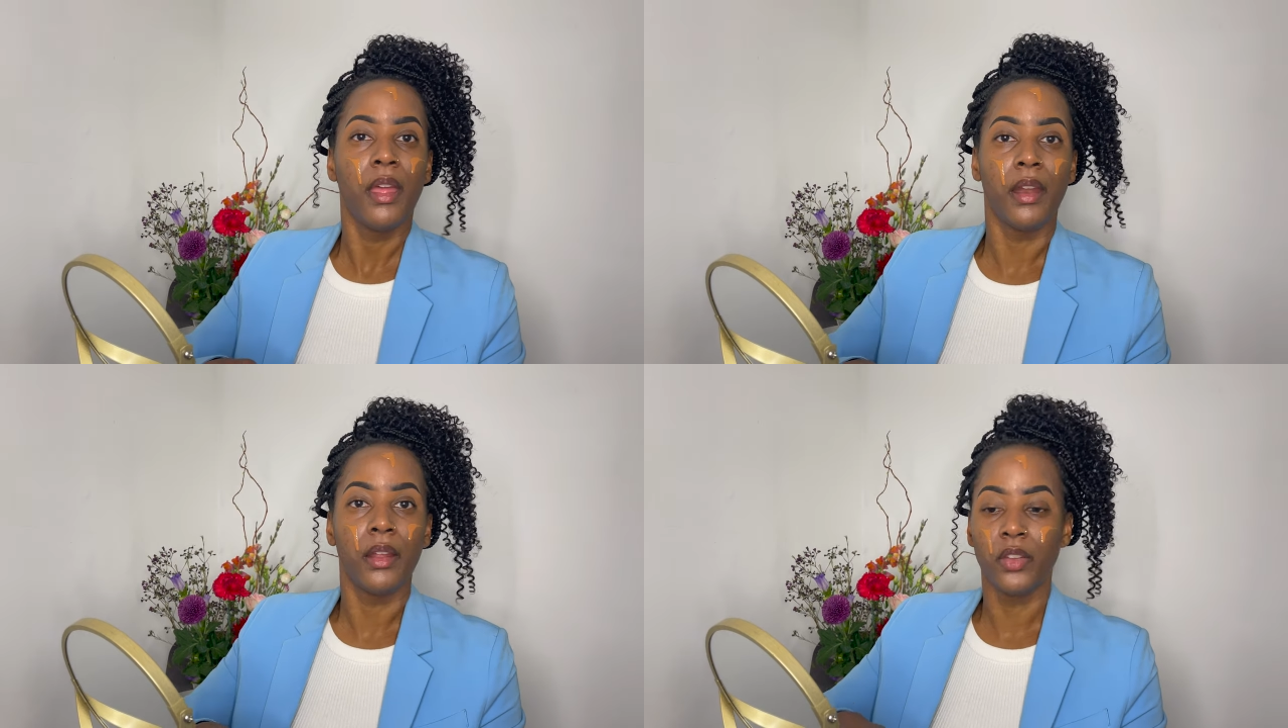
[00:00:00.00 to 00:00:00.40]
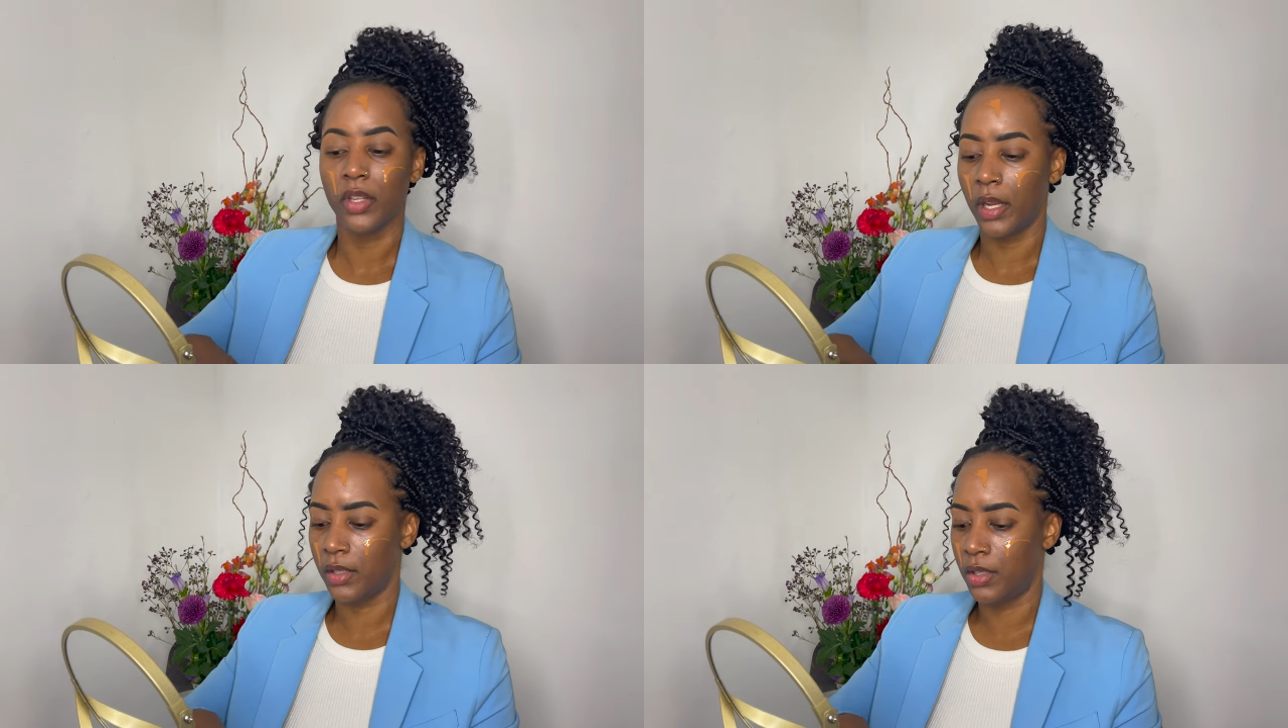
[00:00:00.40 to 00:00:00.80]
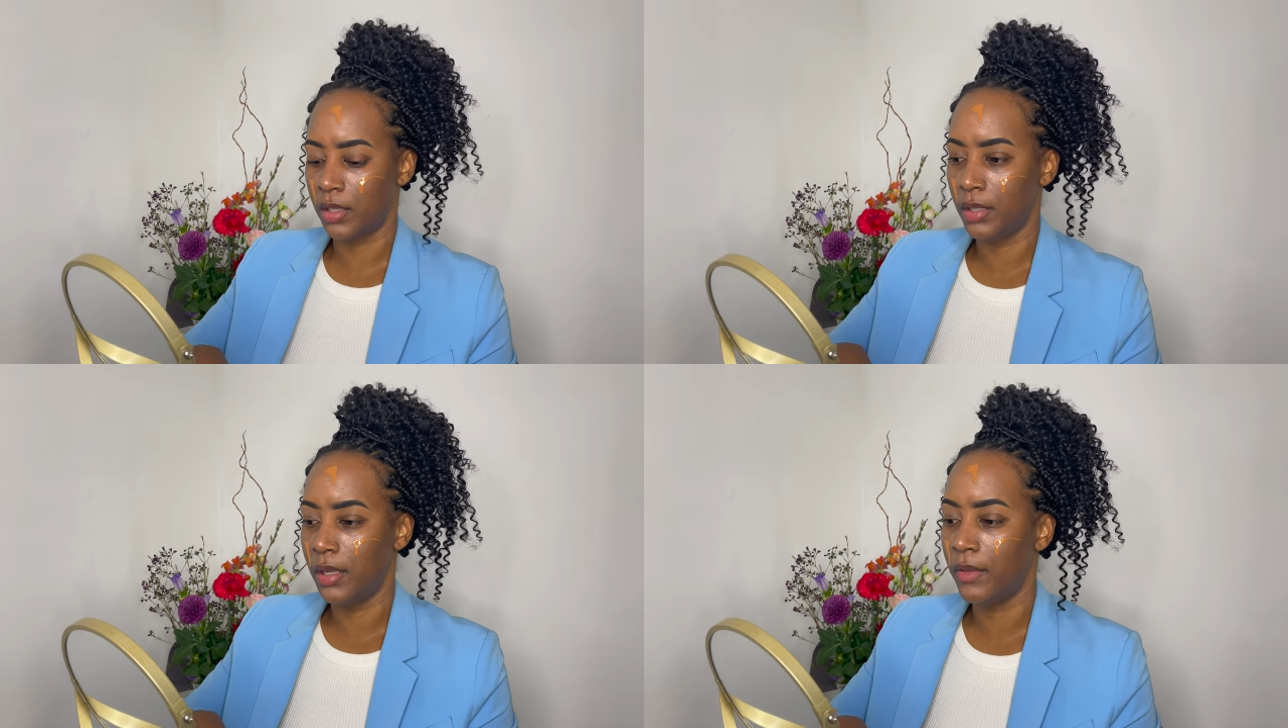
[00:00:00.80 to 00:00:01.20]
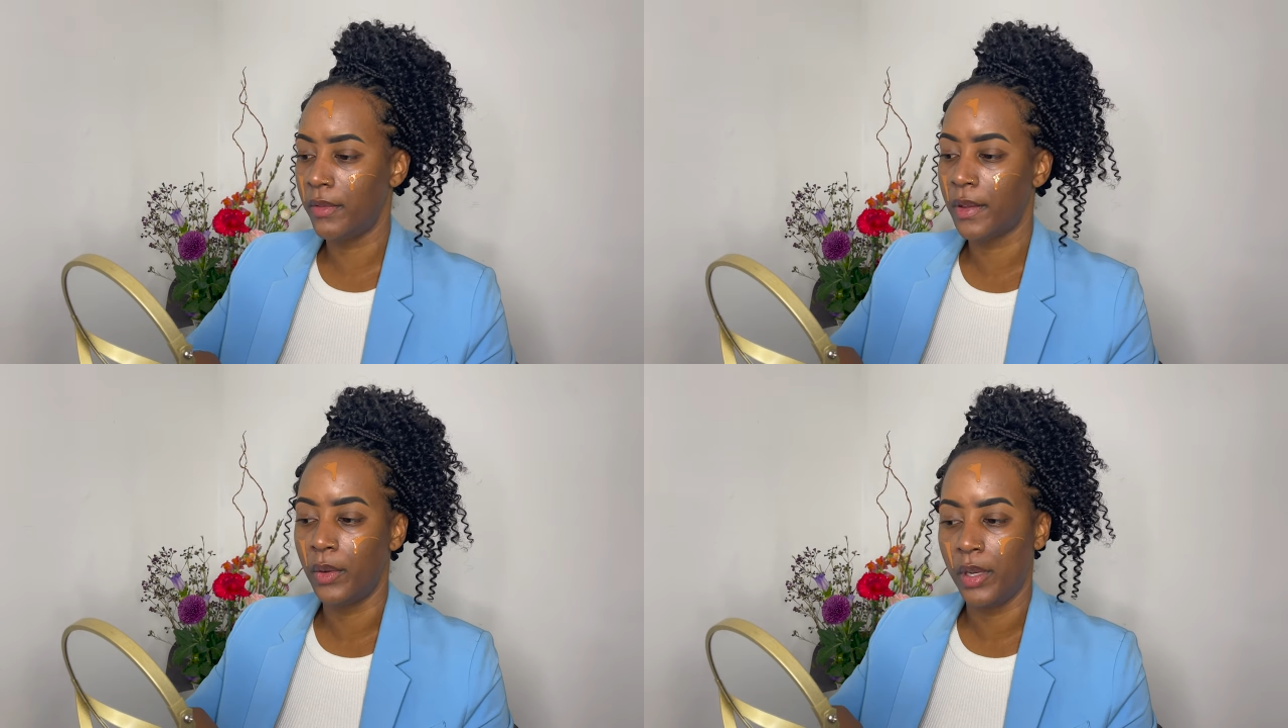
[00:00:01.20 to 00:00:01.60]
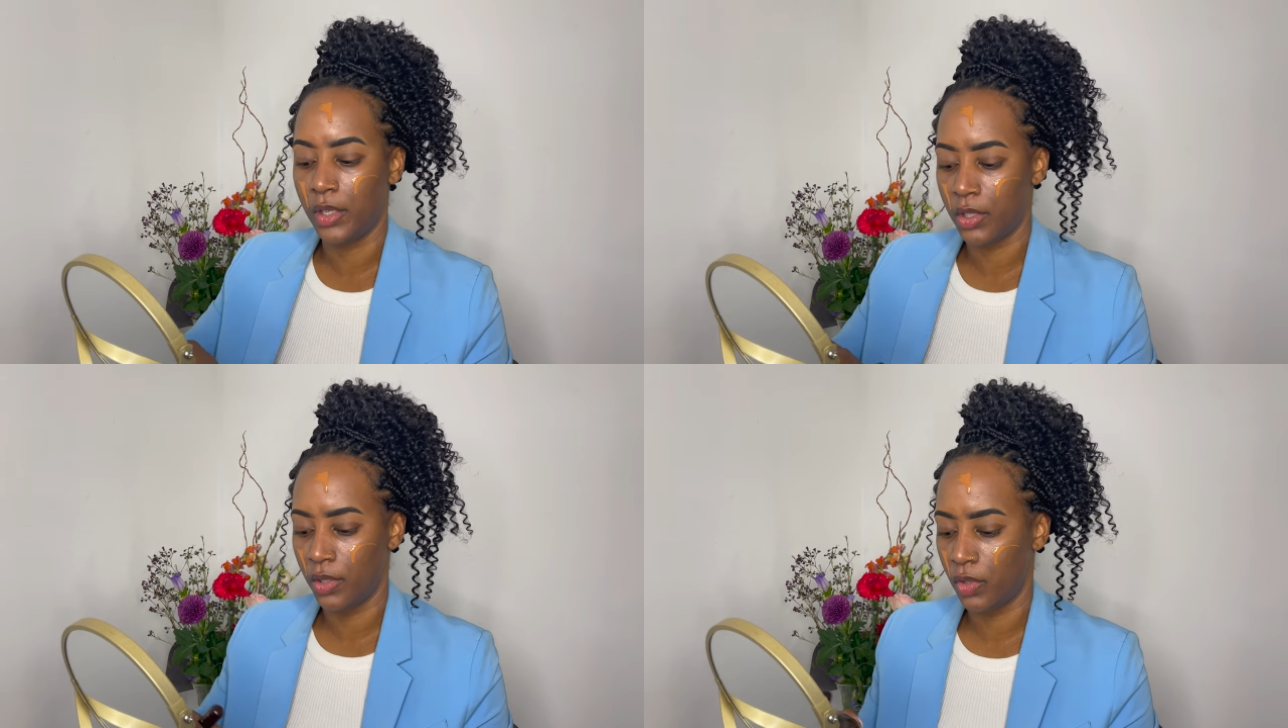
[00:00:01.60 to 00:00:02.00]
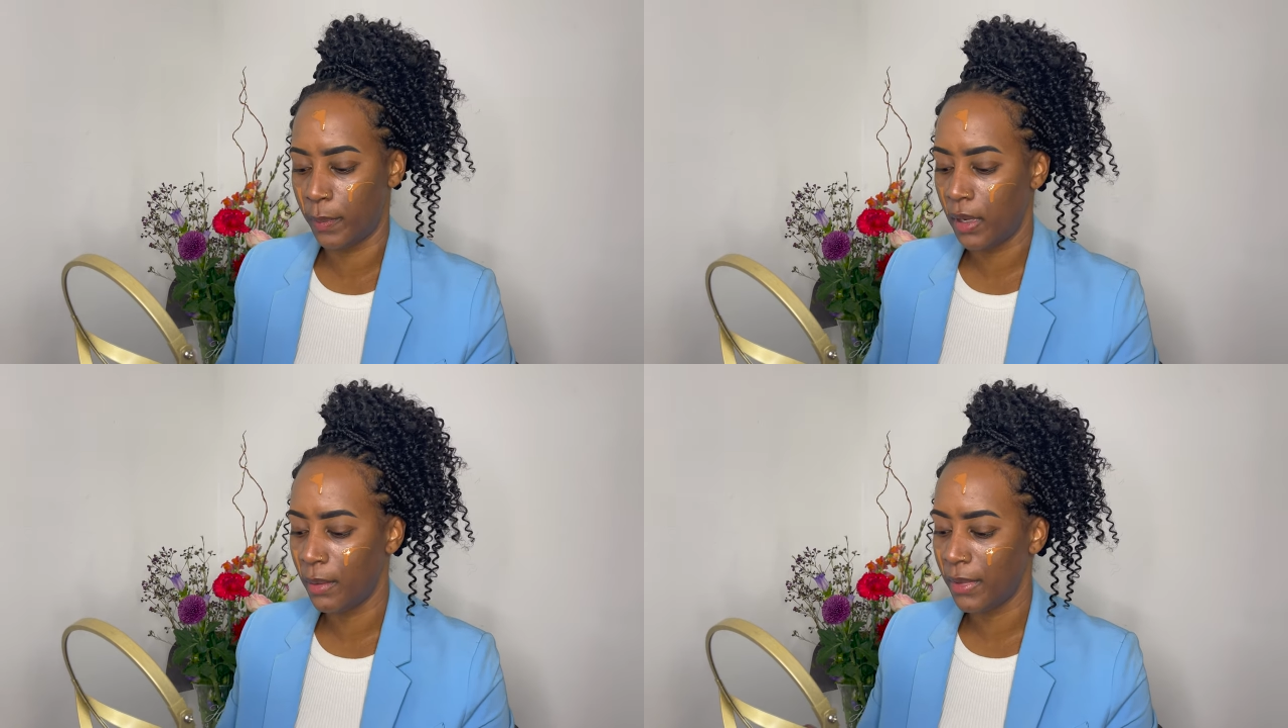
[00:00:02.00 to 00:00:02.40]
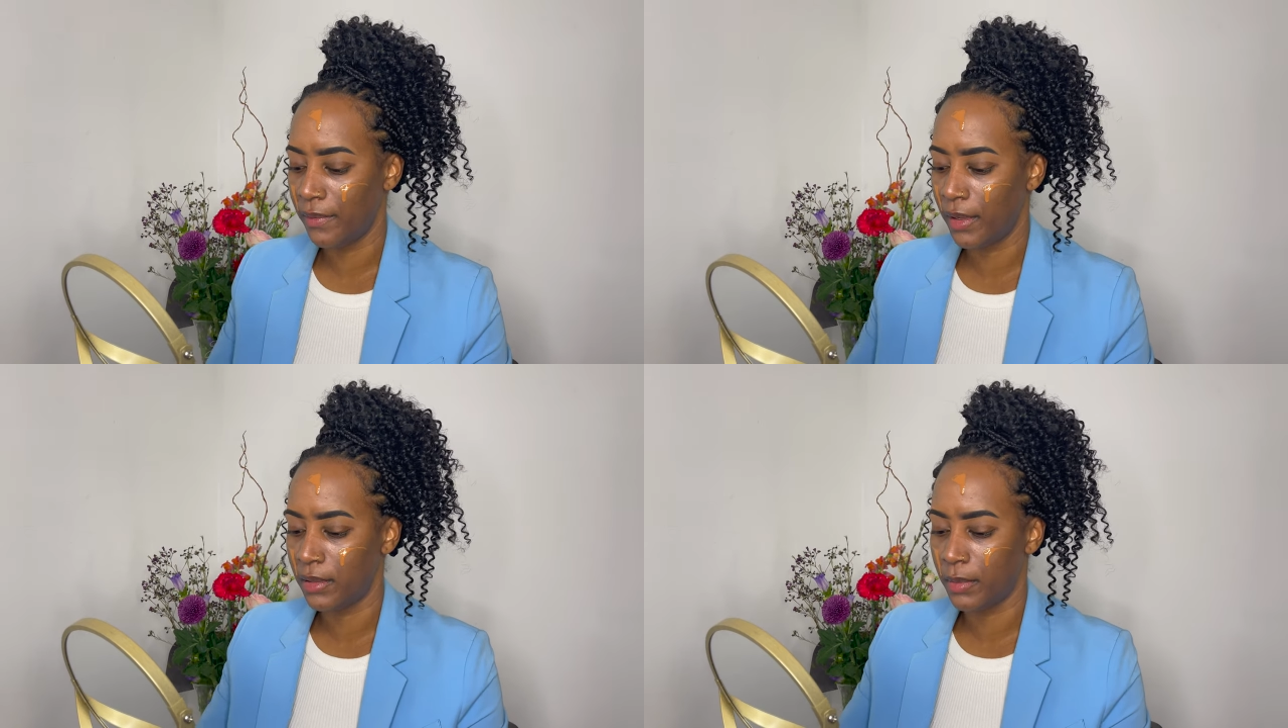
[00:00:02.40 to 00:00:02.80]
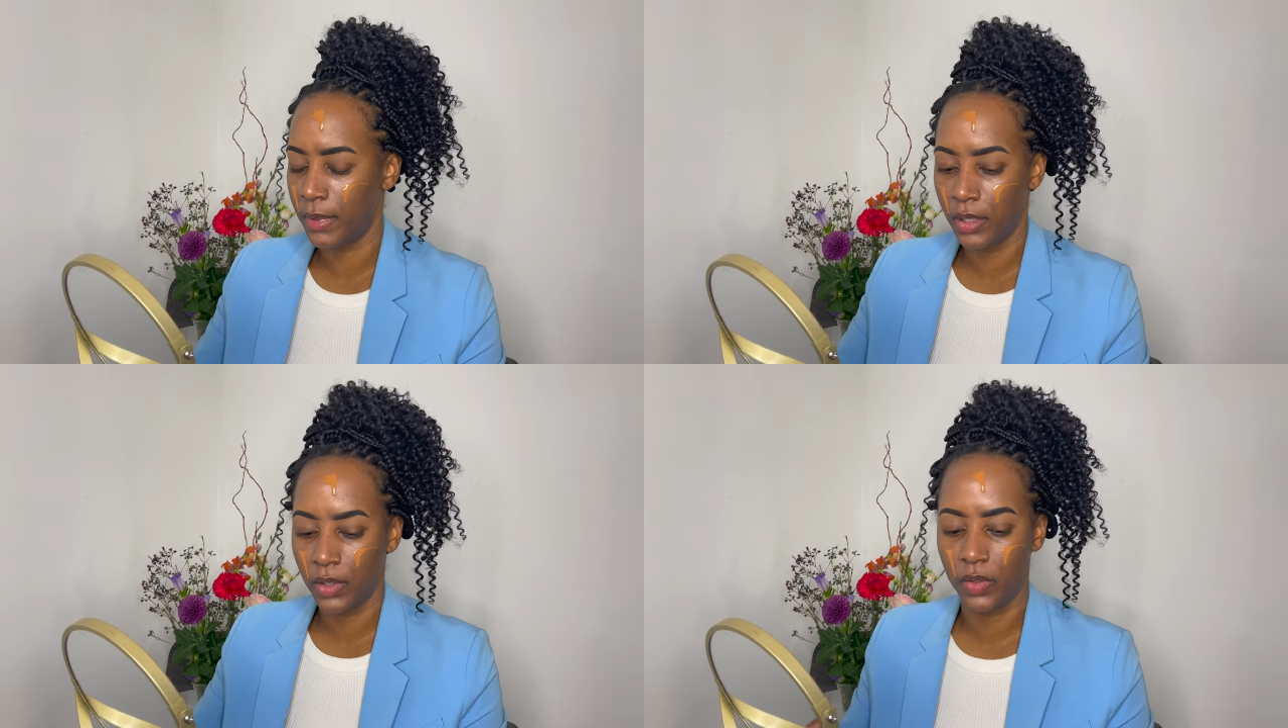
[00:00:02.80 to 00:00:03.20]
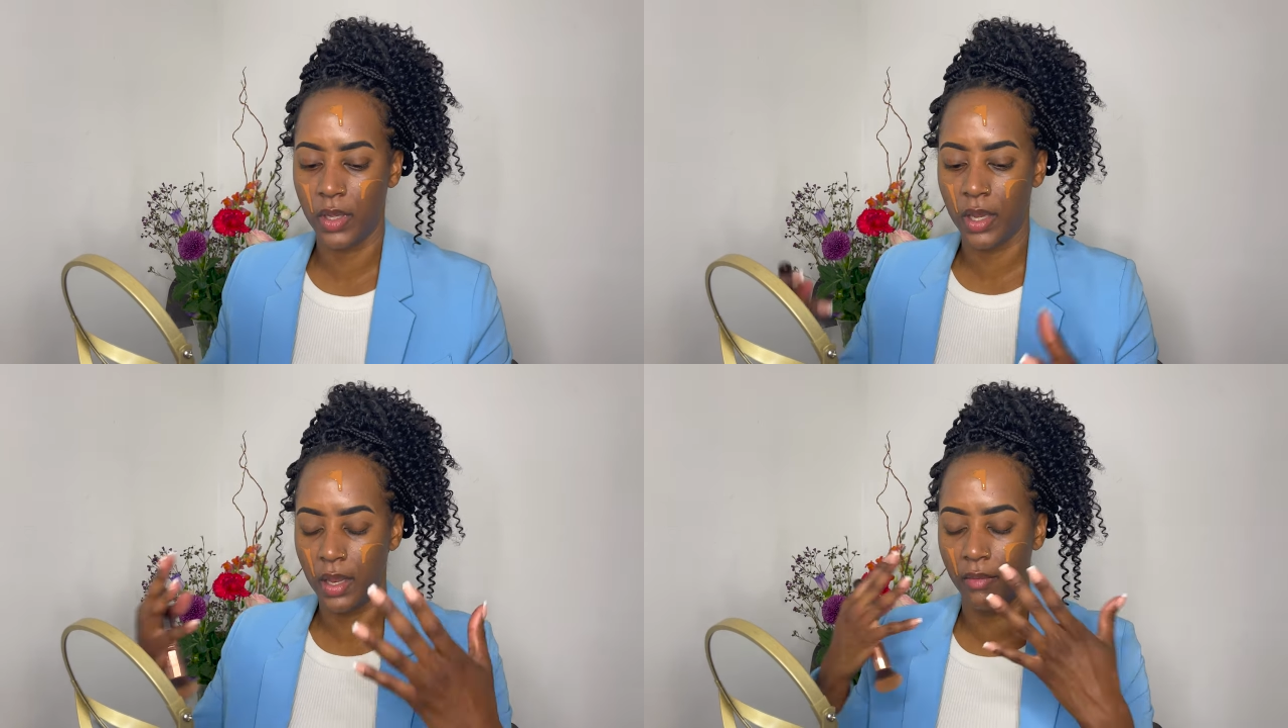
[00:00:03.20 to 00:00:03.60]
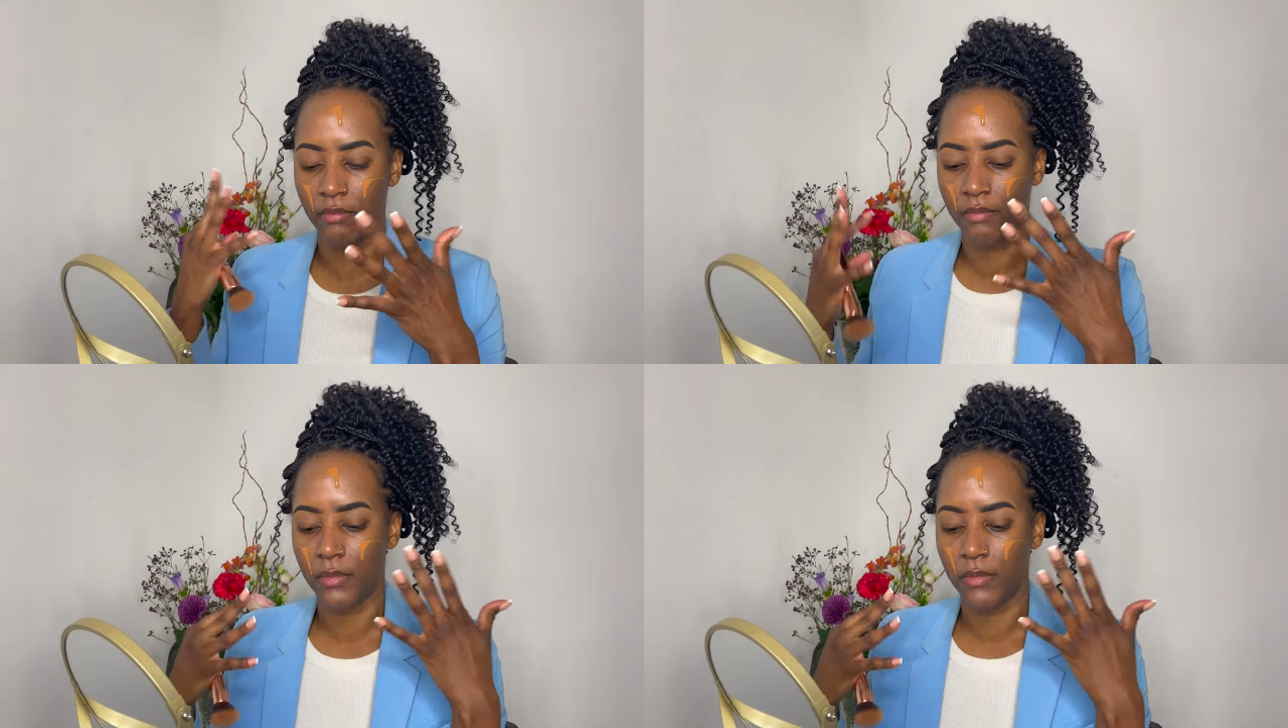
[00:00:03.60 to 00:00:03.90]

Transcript: And I usually like to just leave the foundation dripping on my face a bit so it can